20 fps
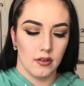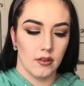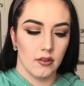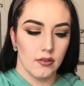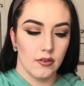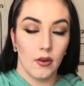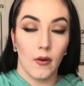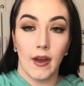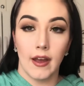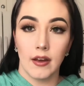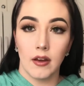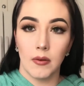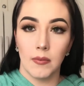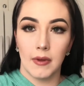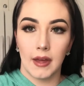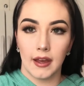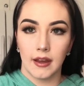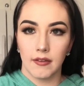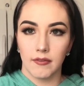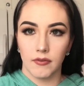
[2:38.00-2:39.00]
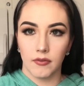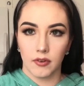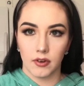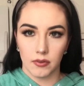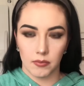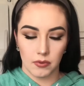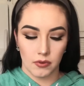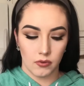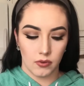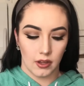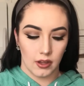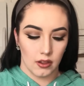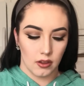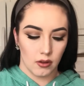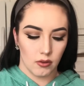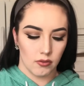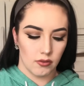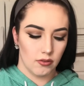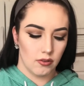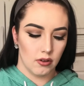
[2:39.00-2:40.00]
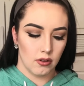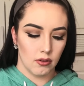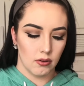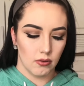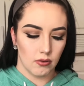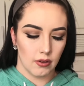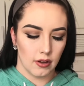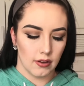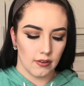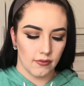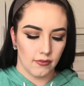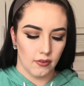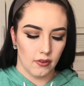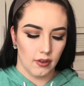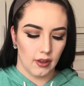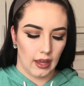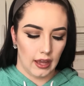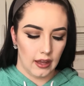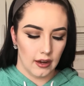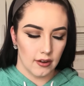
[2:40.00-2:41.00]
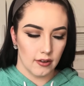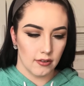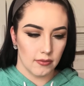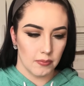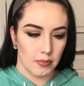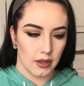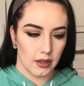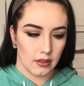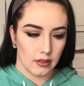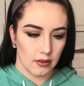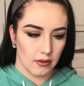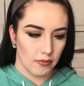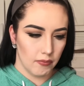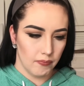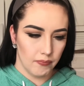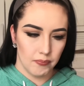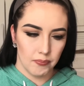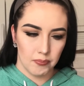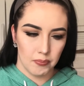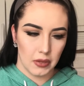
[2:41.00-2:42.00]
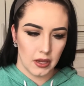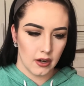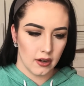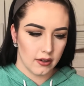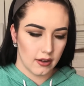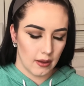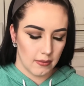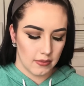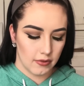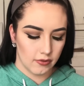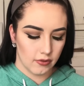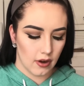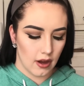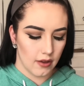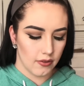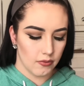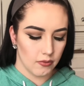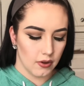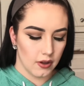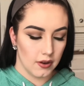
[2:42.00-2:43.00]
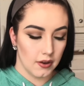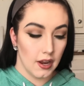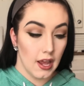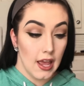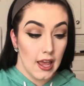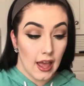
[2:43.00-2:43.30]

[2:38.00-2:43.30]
So I go back and forth between those two exfoliators, but the Peter Thomas Roth one,